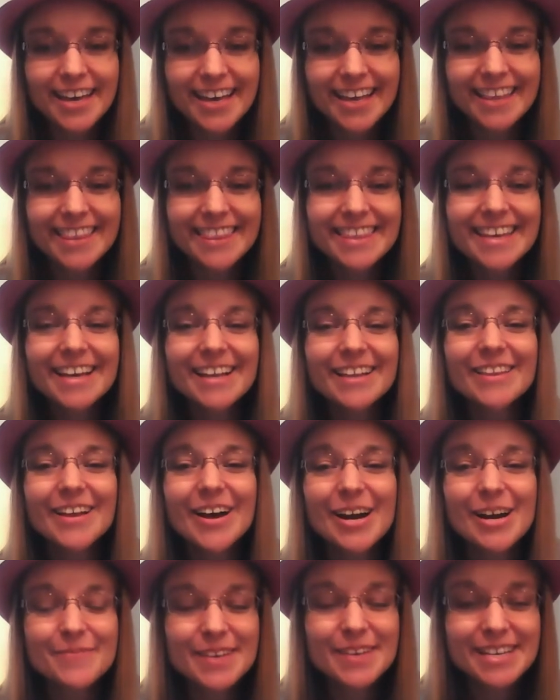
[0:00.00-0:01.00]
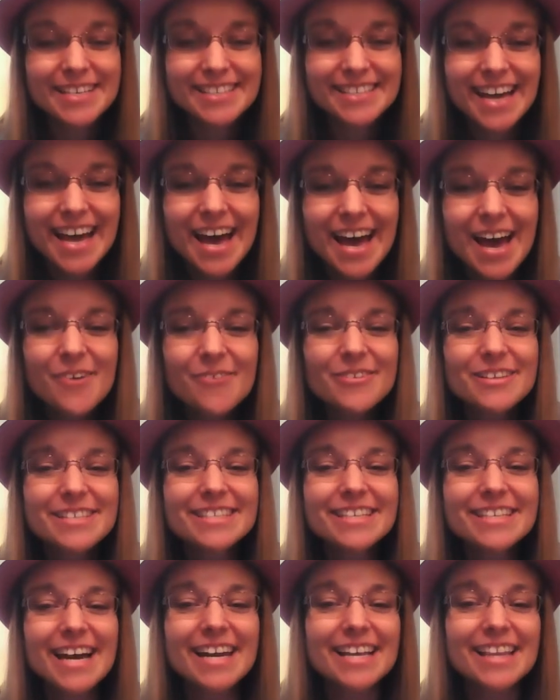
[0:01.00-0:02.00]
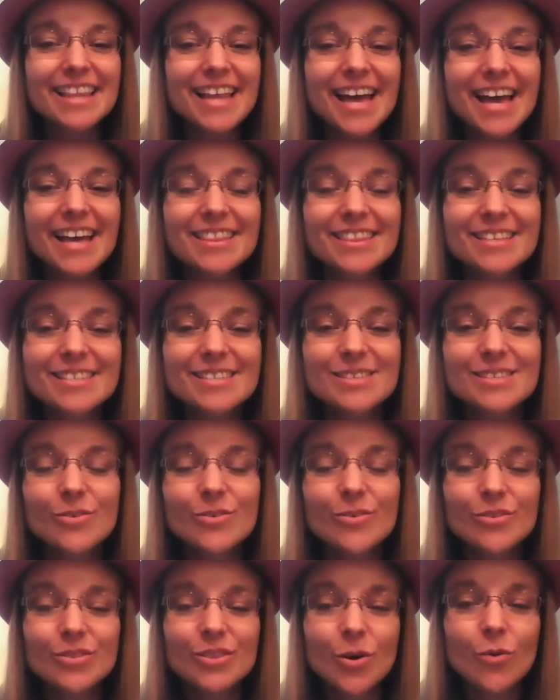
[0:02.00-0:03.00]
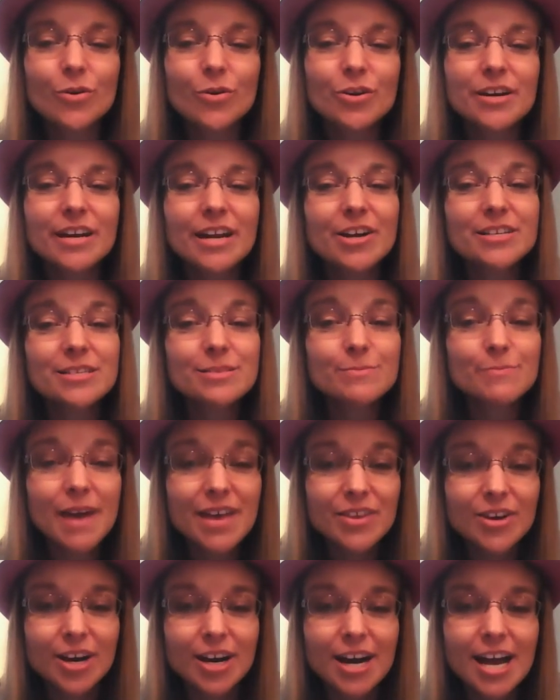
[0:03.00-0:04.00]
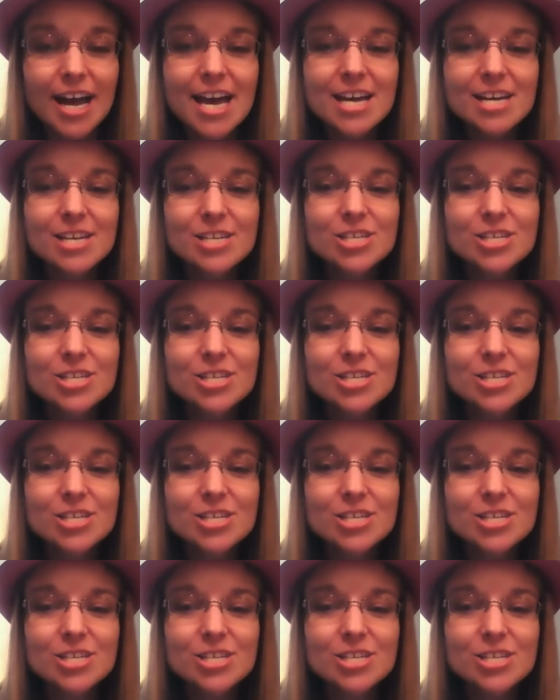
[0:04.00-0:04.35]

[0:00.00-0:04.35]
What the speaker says: The alarmist was kind of like the ordinary's mother.